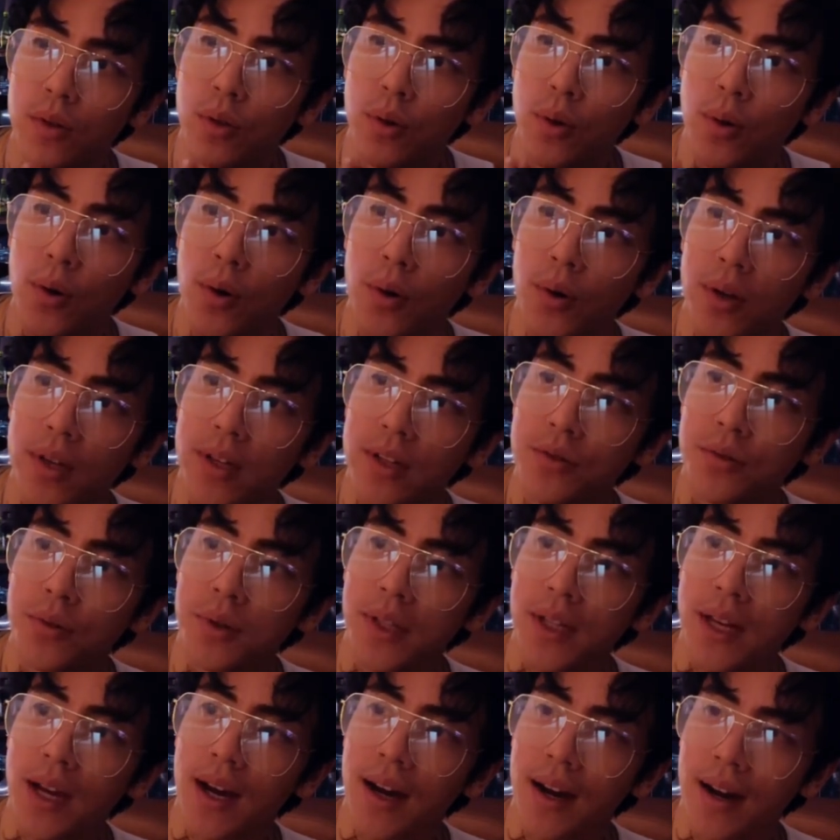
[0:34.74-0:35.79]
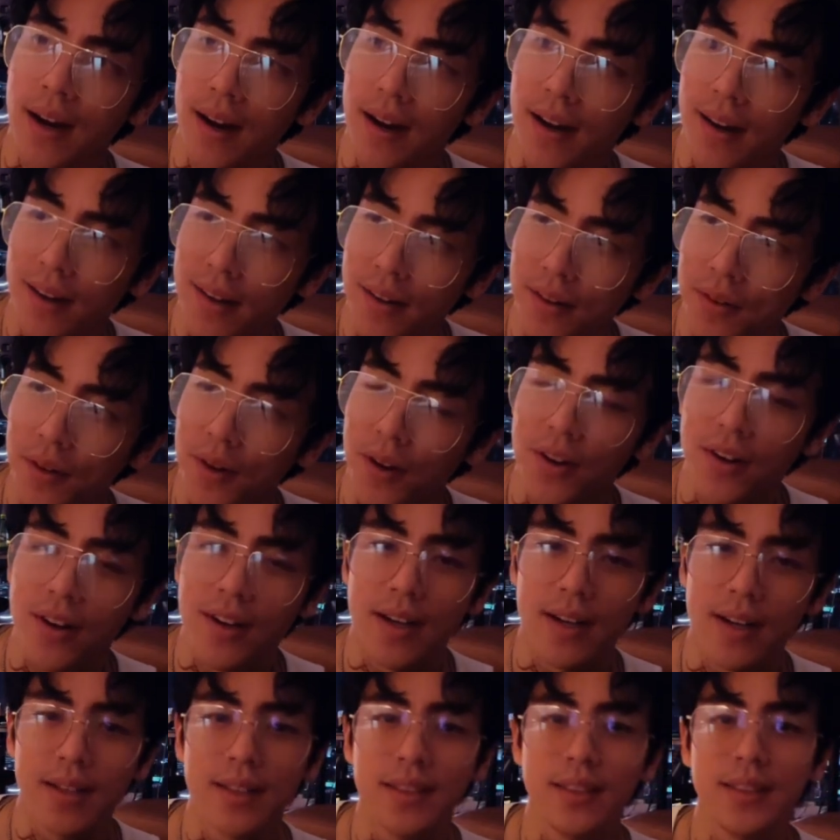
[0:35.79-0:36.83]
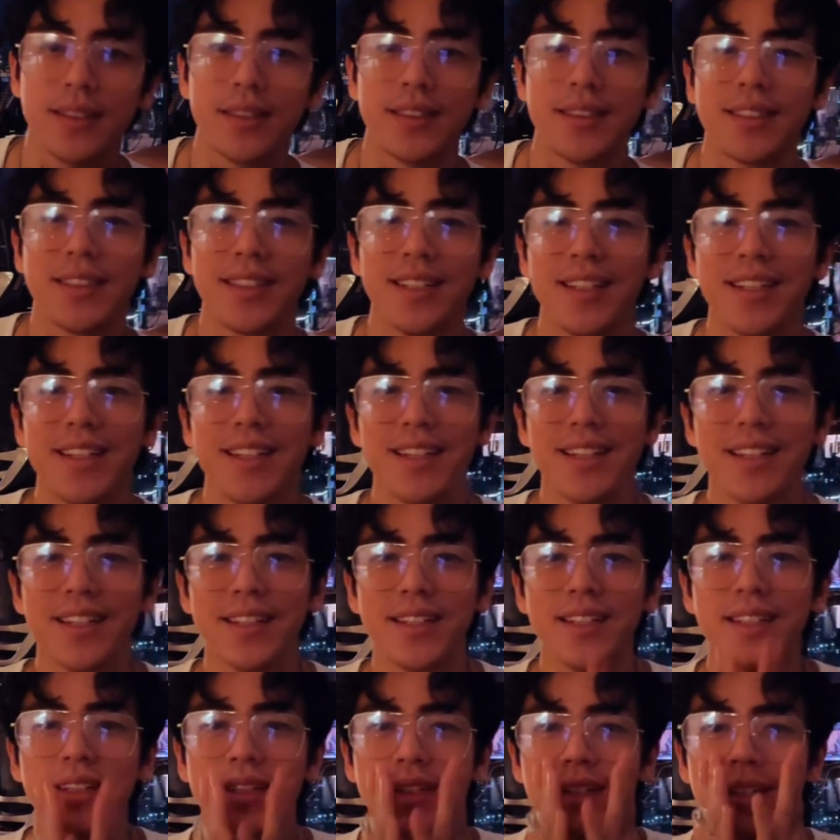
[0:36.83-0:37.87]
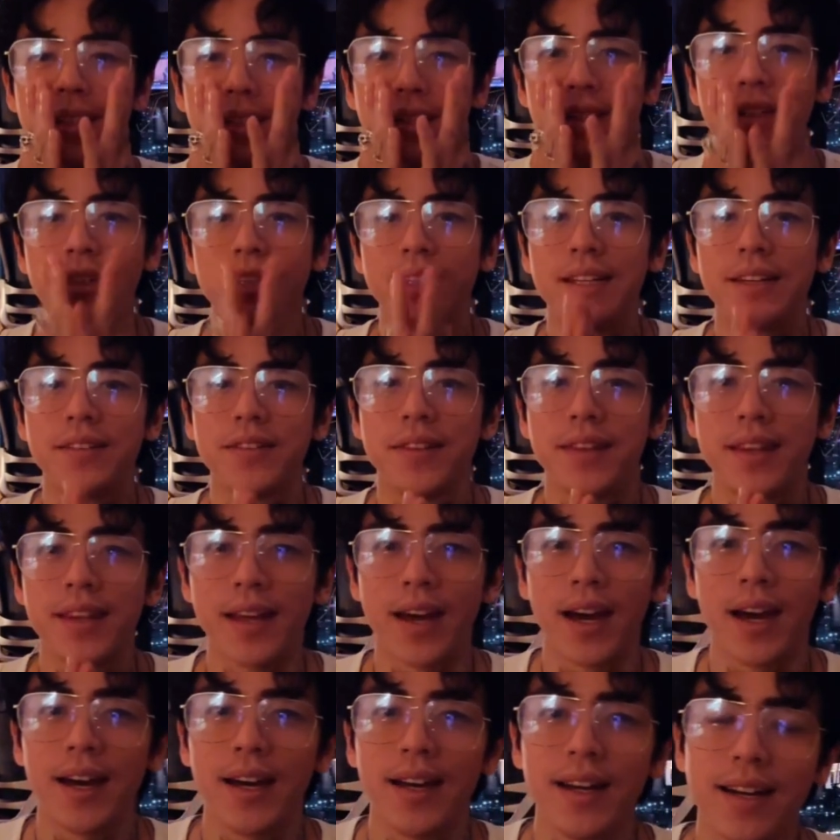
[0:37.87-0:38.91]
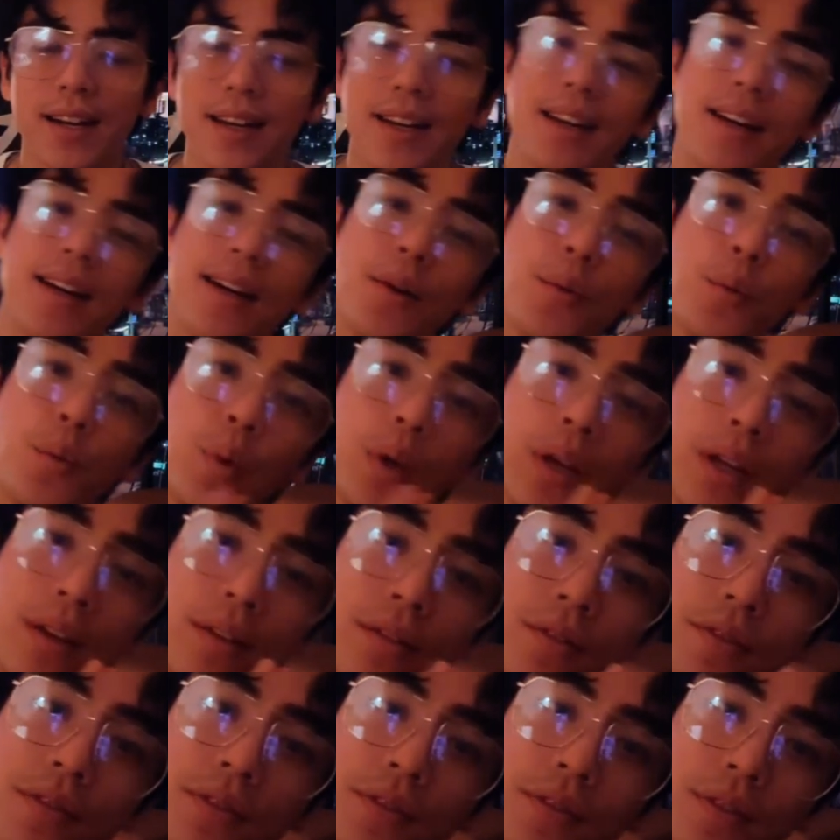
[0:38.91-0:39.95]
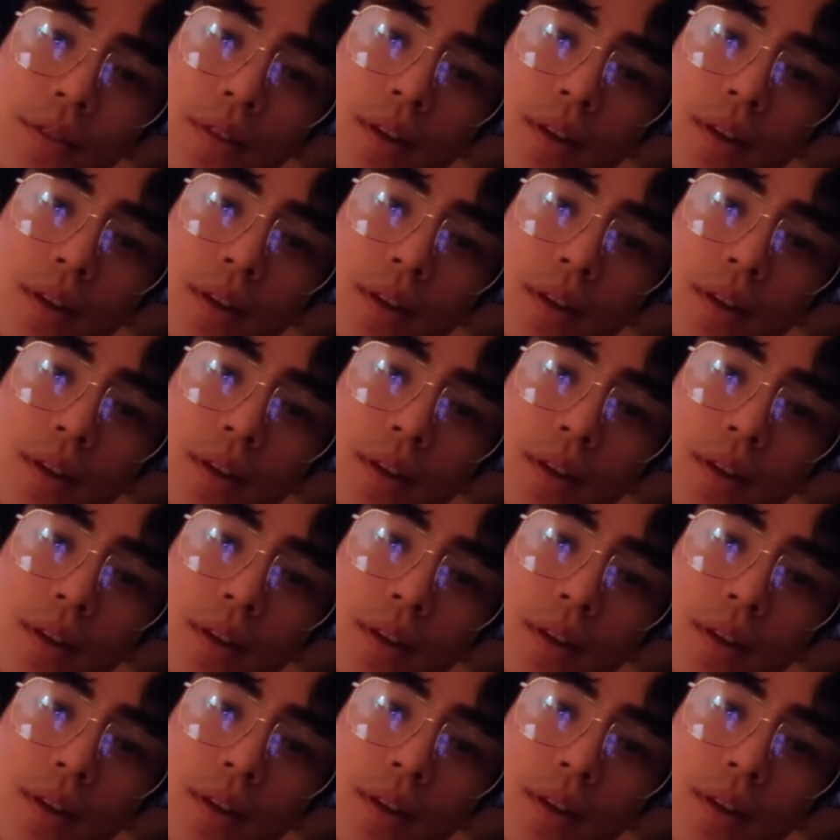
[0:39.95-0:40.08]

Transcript: tour is really hard on artists. Given that, we